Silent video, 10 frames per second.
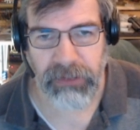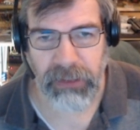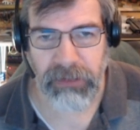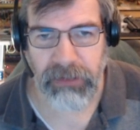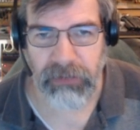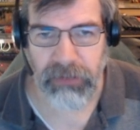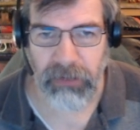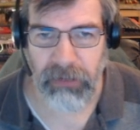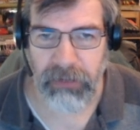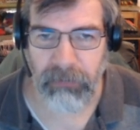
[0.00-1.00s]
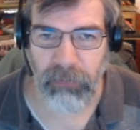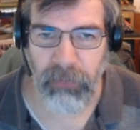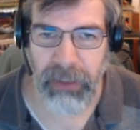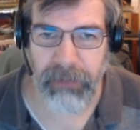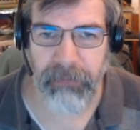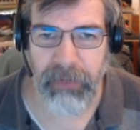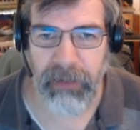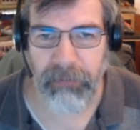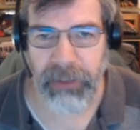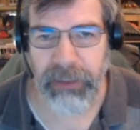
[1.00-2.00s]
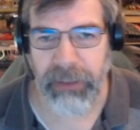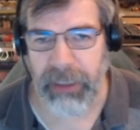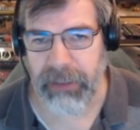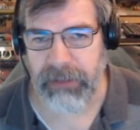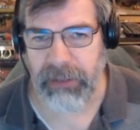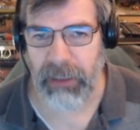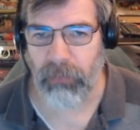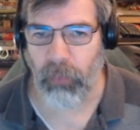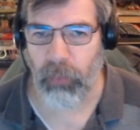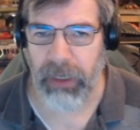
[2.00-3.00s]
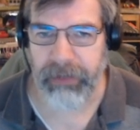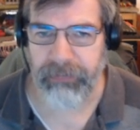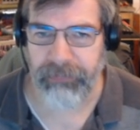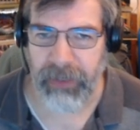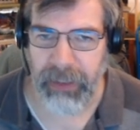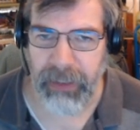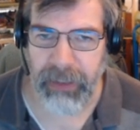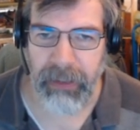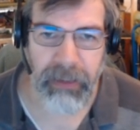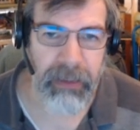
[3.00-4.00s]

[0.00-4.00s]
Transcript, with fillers: Station turnout number one, but it has a Wi-Fi